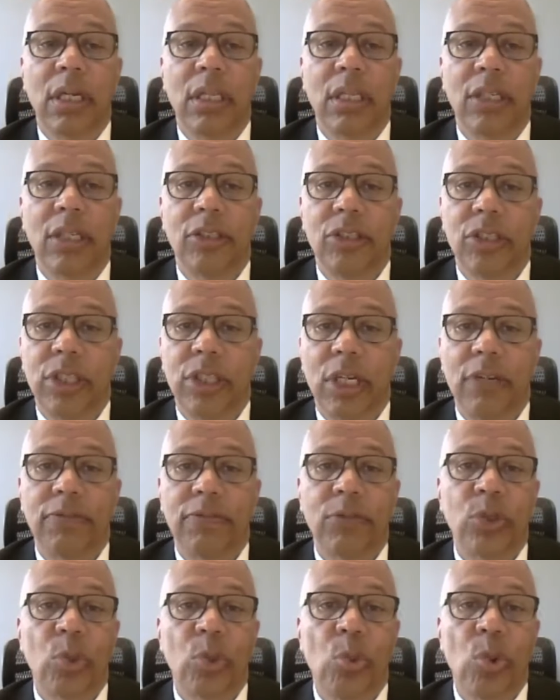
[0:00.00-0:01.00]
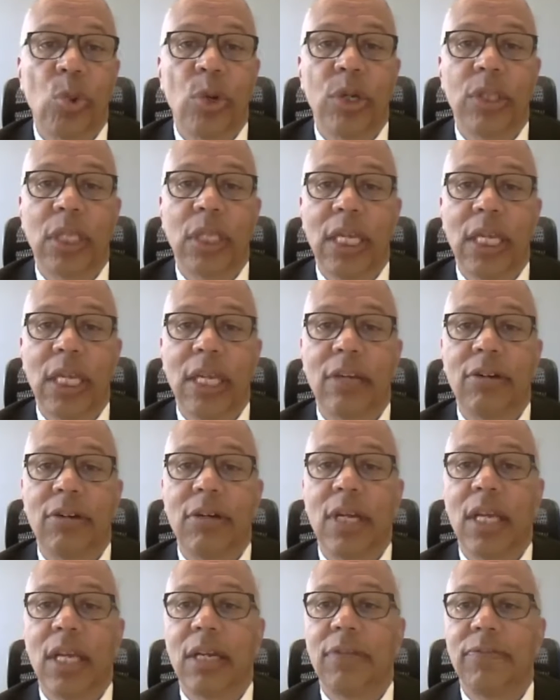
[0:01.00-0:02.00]
This shift toward the
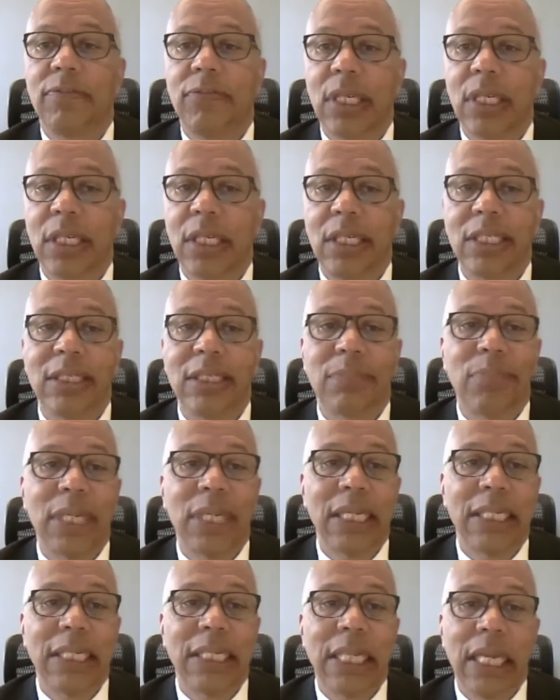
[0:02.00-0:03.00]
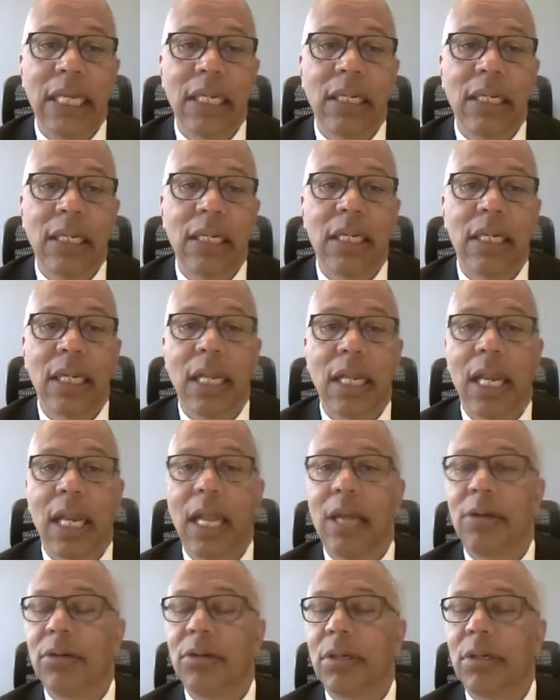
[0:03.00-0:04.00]
Internet of Things, big data,
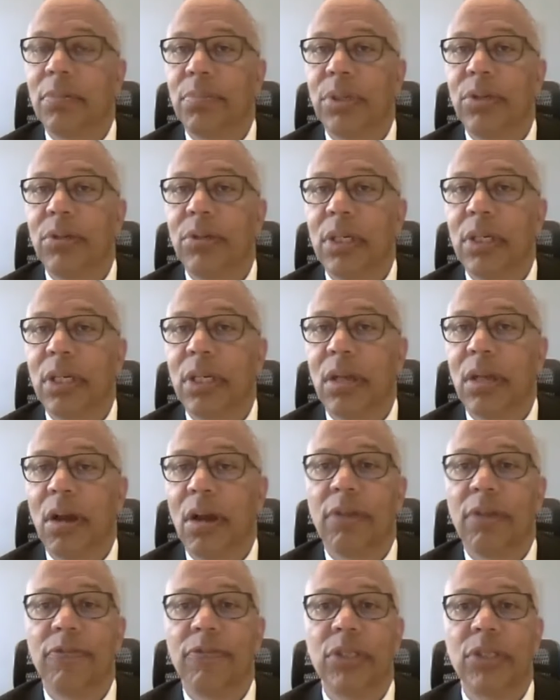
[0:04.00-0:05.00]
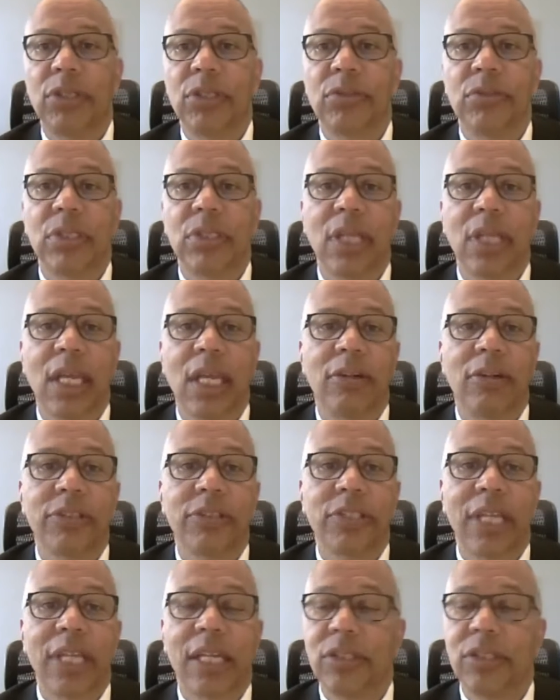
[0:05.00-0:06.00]
cloud computing, artificial
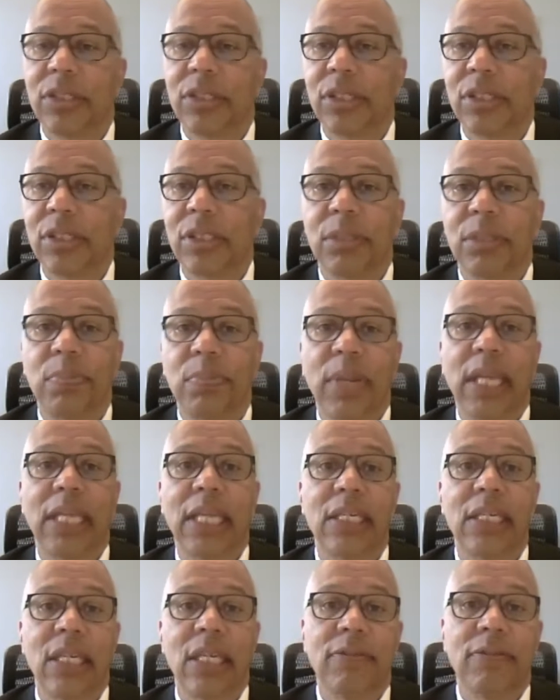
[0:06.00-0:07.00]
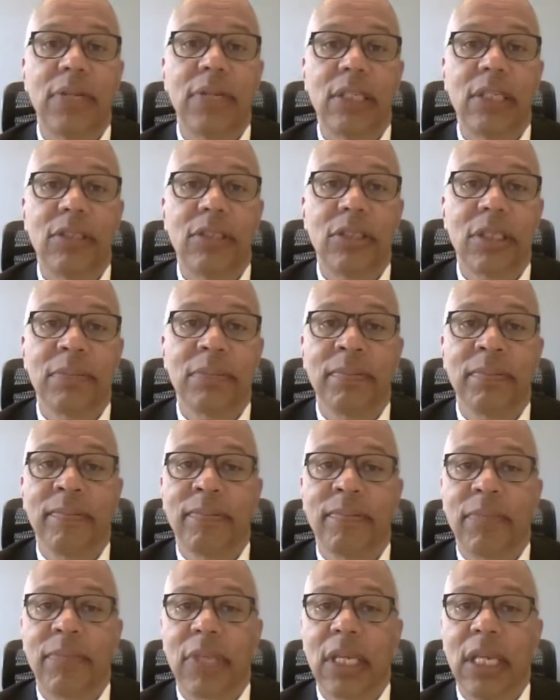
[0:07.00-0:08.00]
intelligence is paying dividends
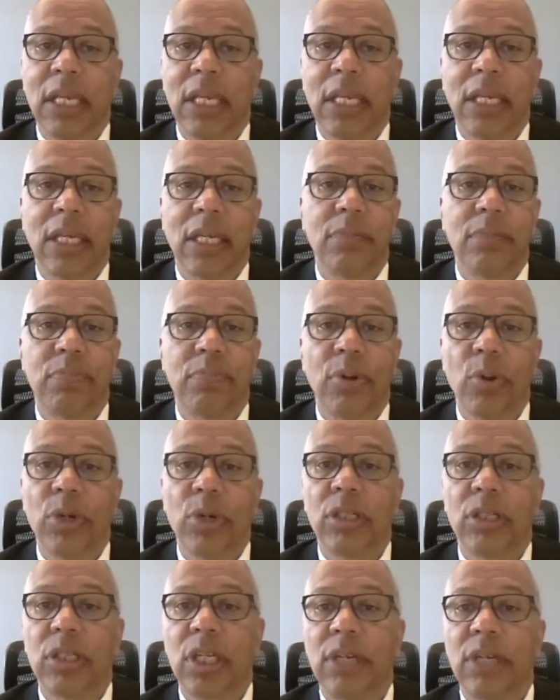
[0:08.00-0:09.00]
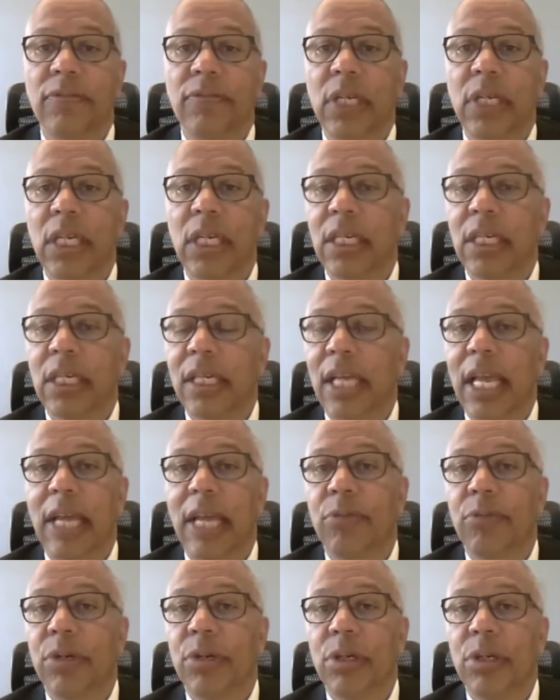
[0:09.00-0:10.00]
in productivity
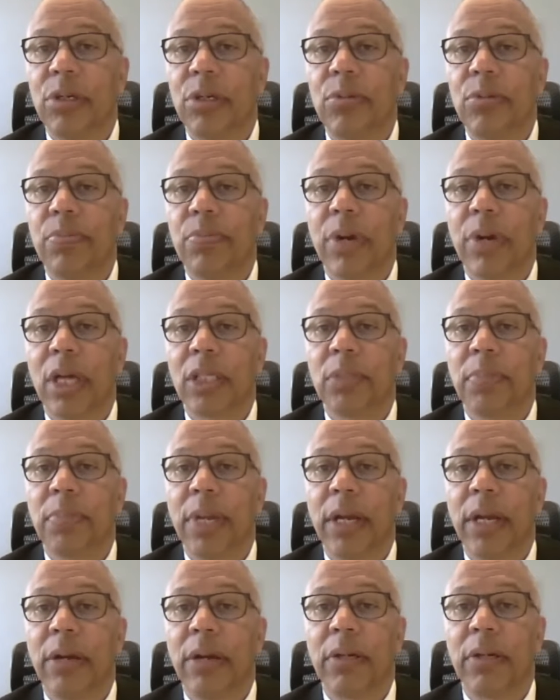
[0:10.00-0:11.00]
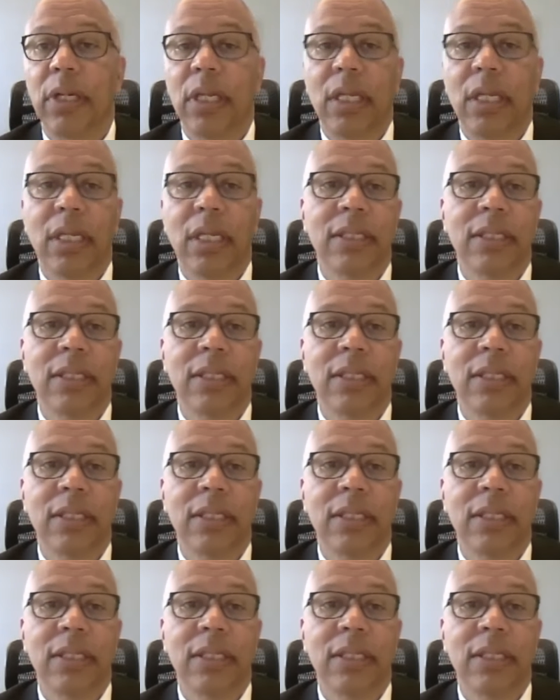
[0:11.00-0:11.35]
and renewed prosperity.